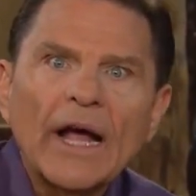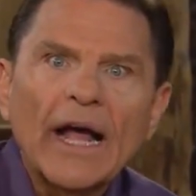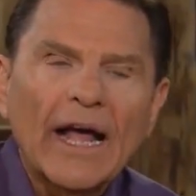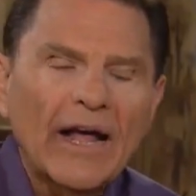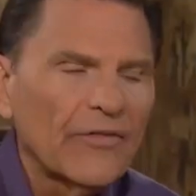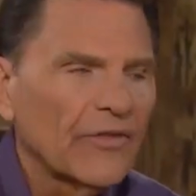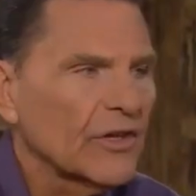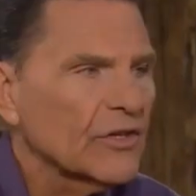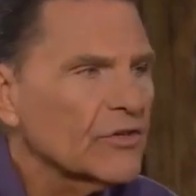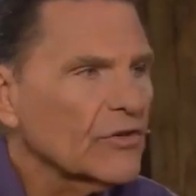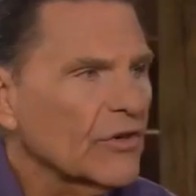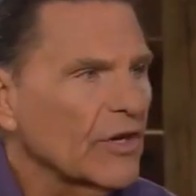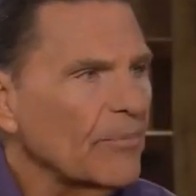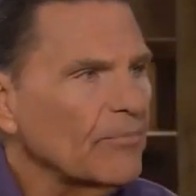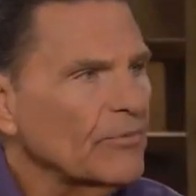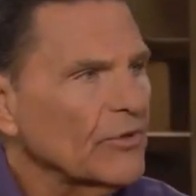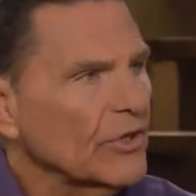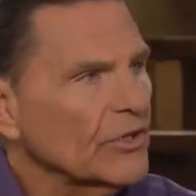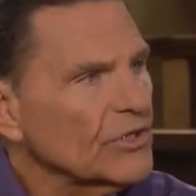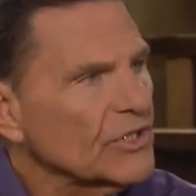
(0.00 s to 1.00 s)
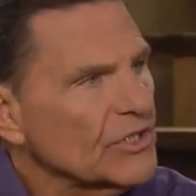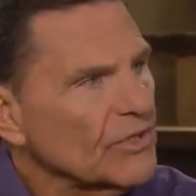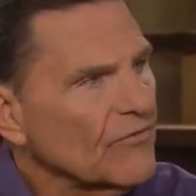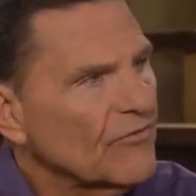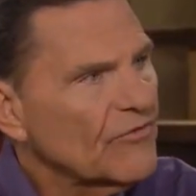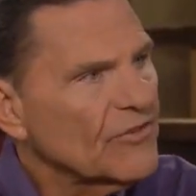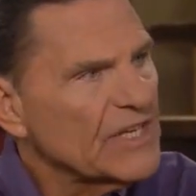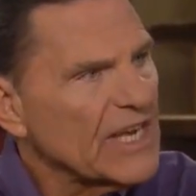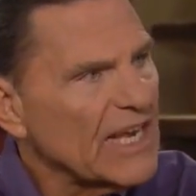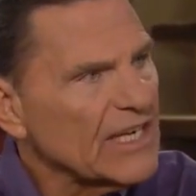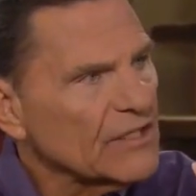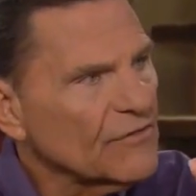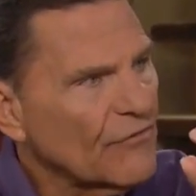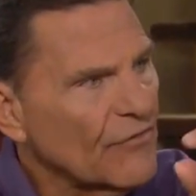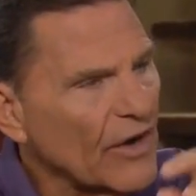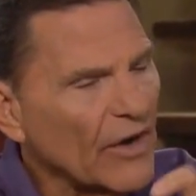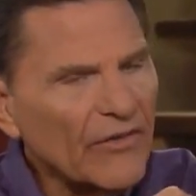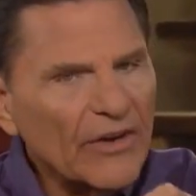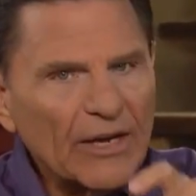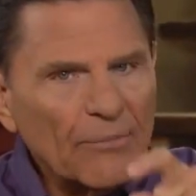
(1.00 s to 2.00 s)
And the scripture says
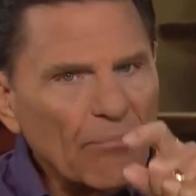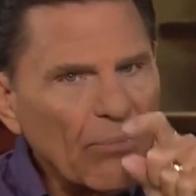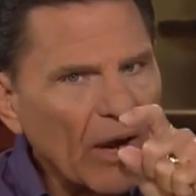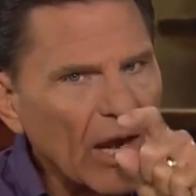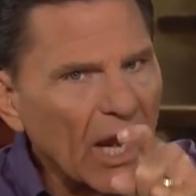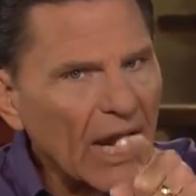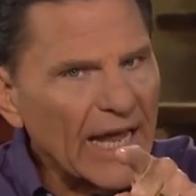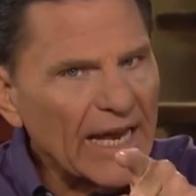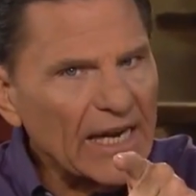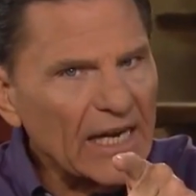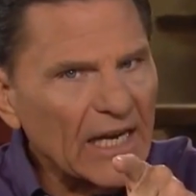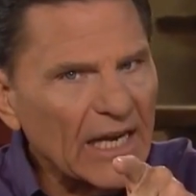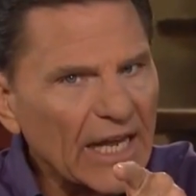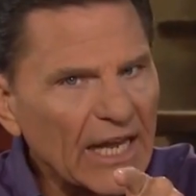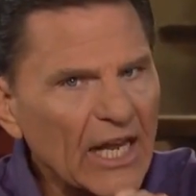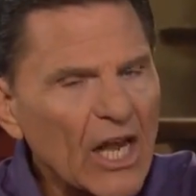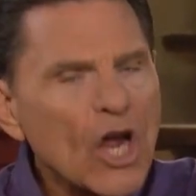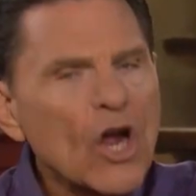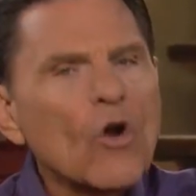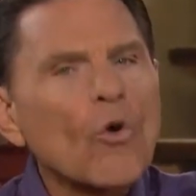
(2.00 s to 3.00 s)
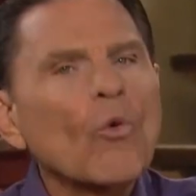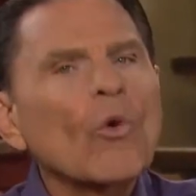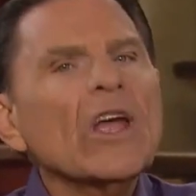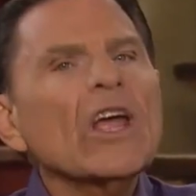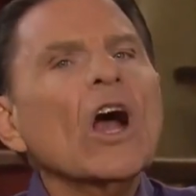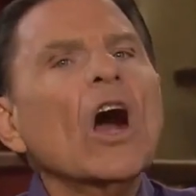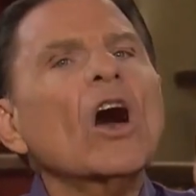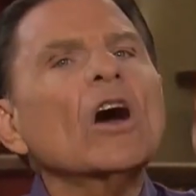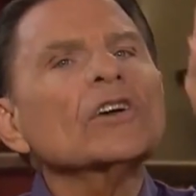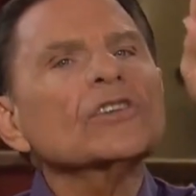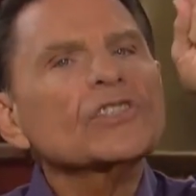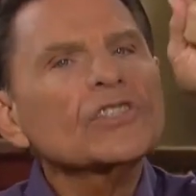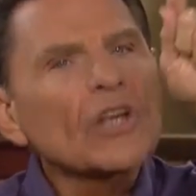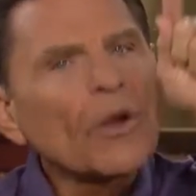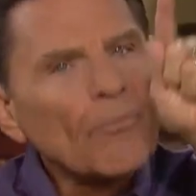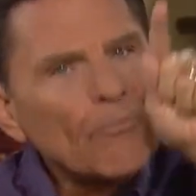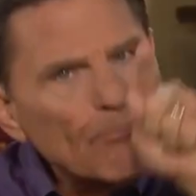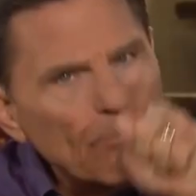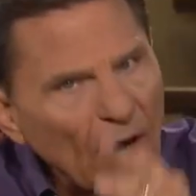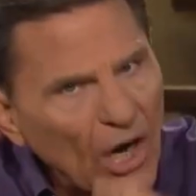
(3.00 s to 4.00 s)
very plainly, we are
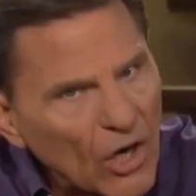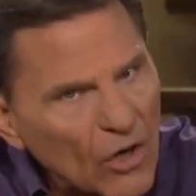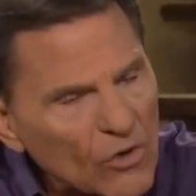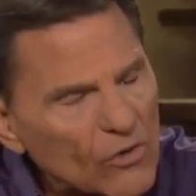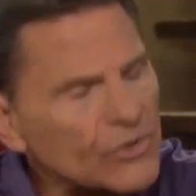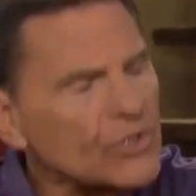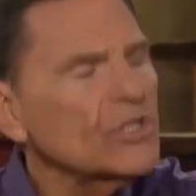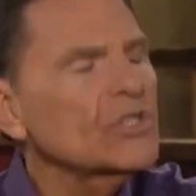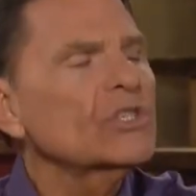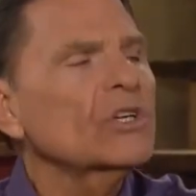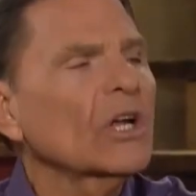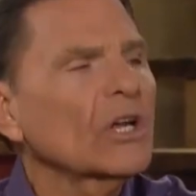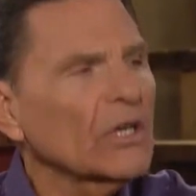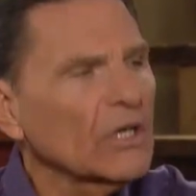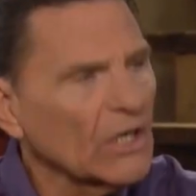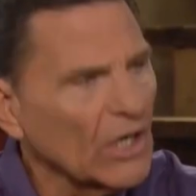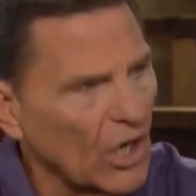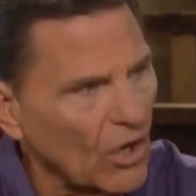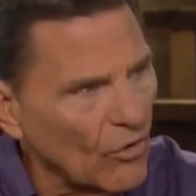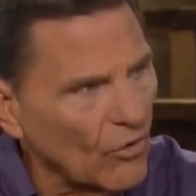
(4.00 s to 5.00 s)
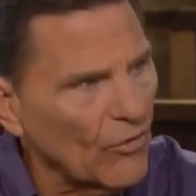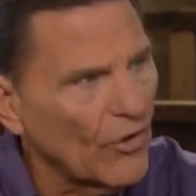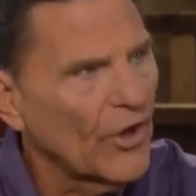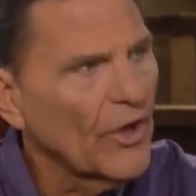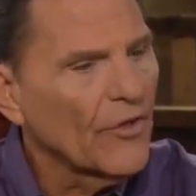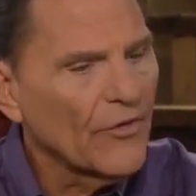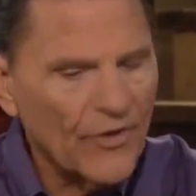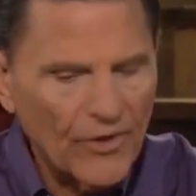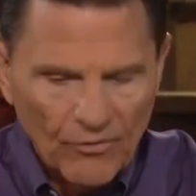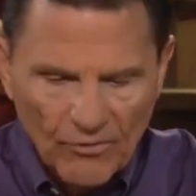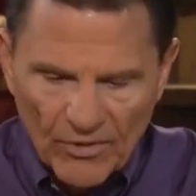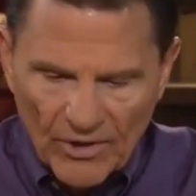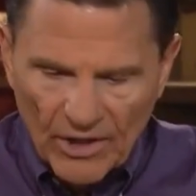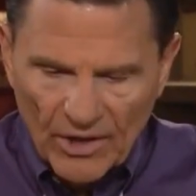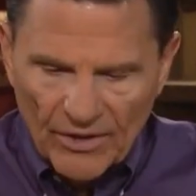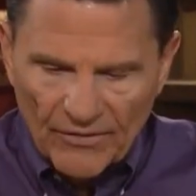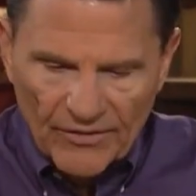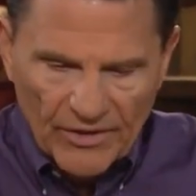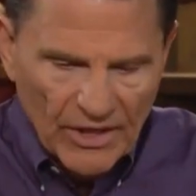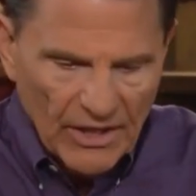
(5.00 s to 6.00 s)
supposed to know the
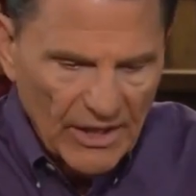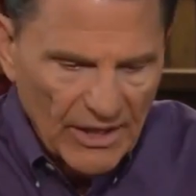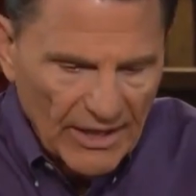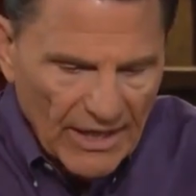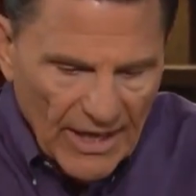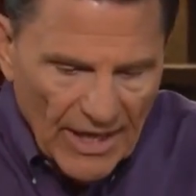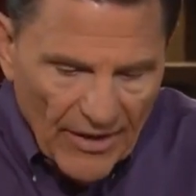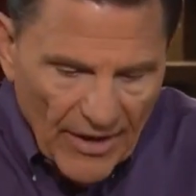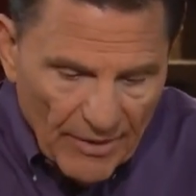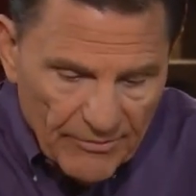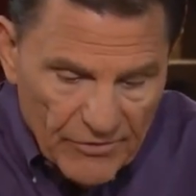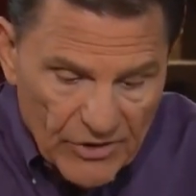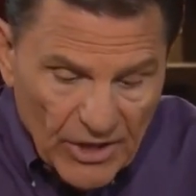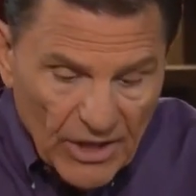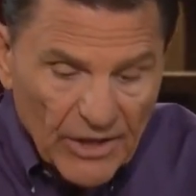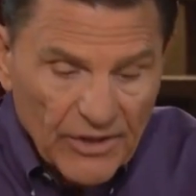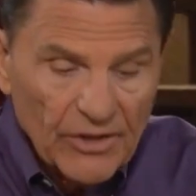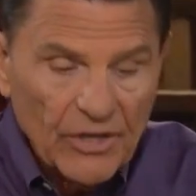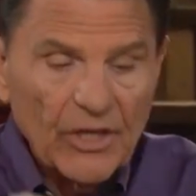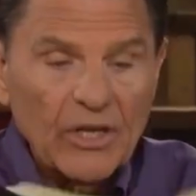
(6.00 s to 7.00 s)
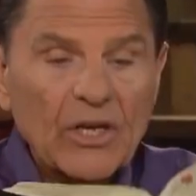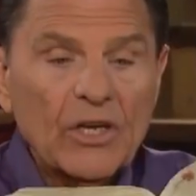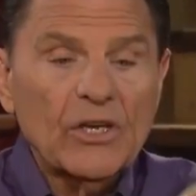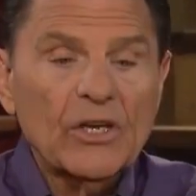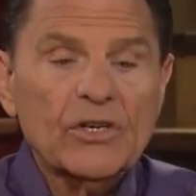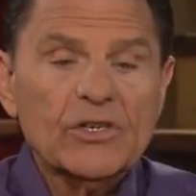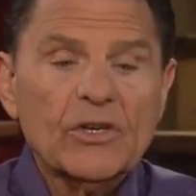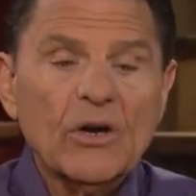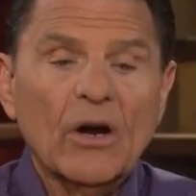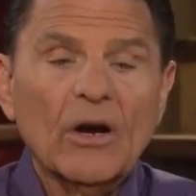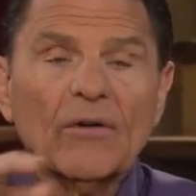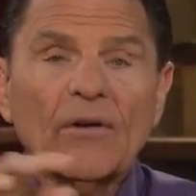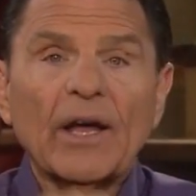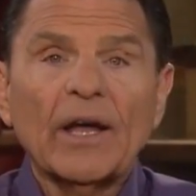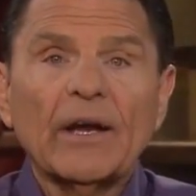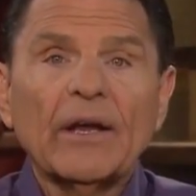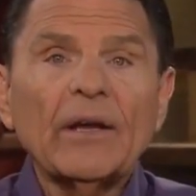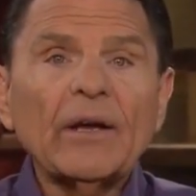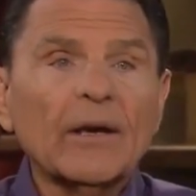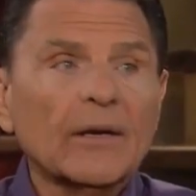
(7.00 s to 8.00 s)
will of God. I'm telling you, you start
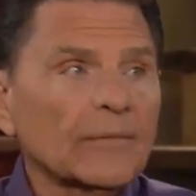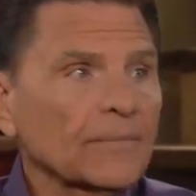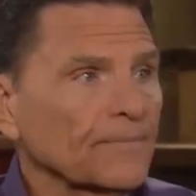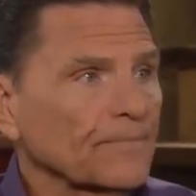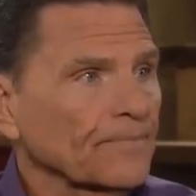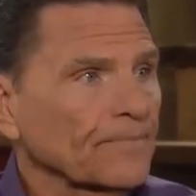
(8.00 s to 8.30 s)
right here.